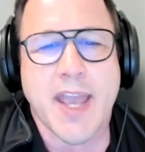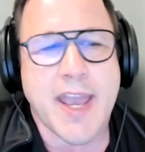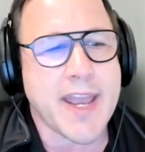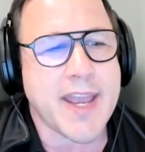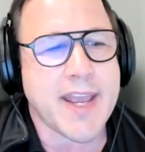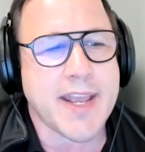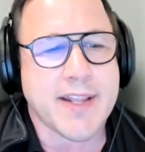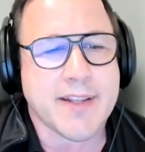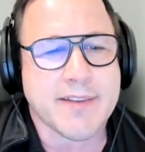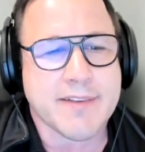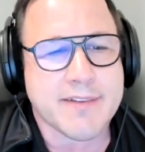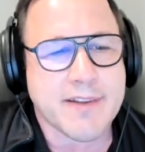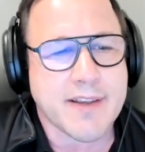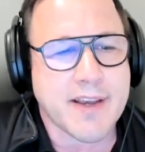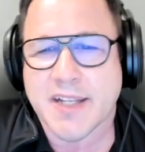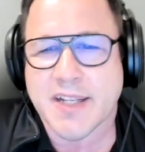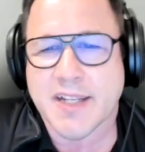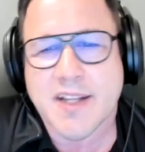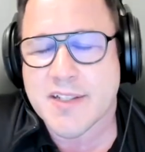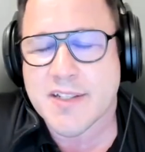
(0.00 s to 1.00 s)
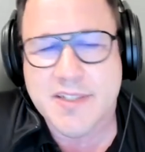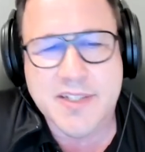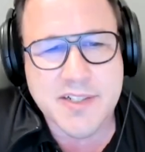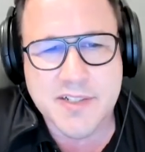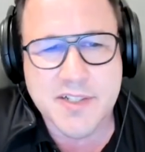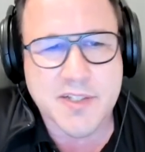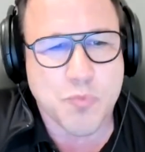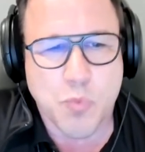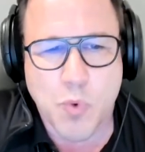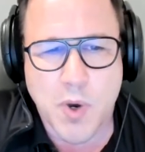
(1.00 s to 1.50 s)
And technology
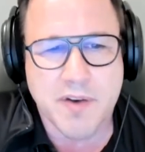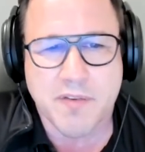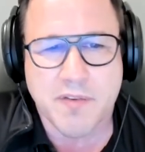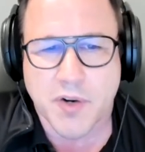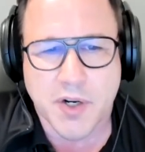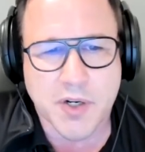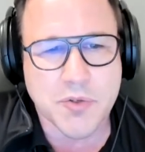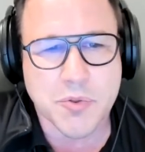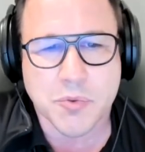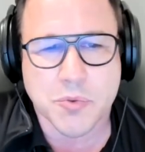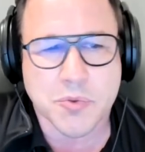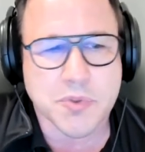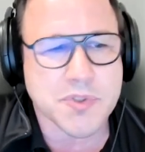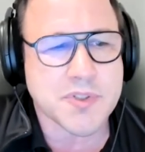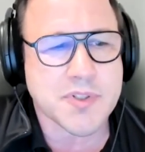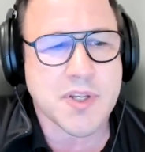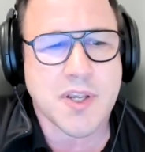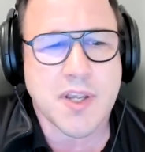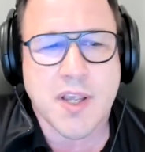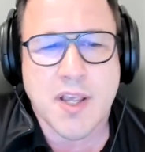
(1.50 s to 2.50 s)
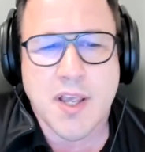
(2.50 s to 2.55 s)
is just one of our tools